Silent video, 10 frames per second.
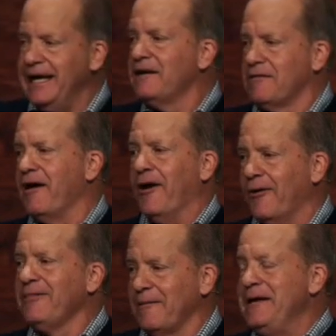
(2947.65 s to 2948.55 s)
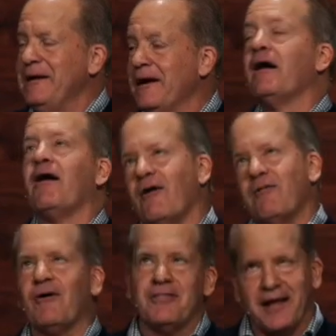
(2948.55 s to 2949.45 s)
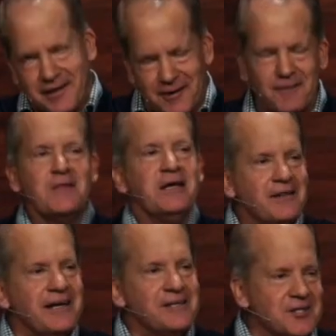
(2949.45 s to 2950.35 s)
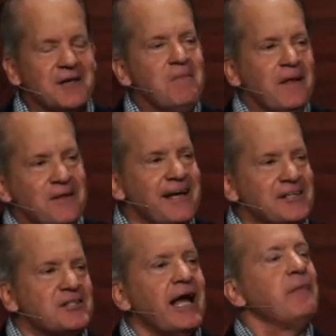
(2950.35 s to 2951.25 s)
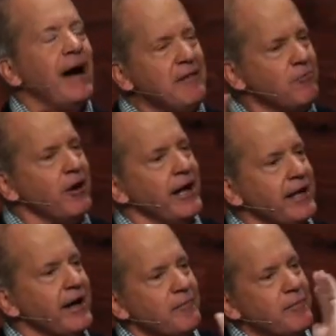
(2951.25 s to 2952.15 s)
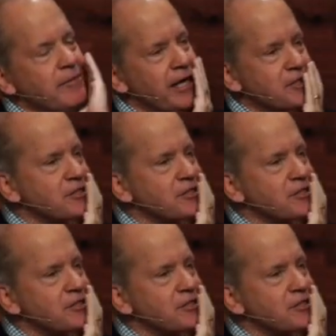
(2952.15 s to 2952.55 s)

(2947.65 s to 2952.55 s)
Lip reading: end though. Thank you. This, and by the way, maybe I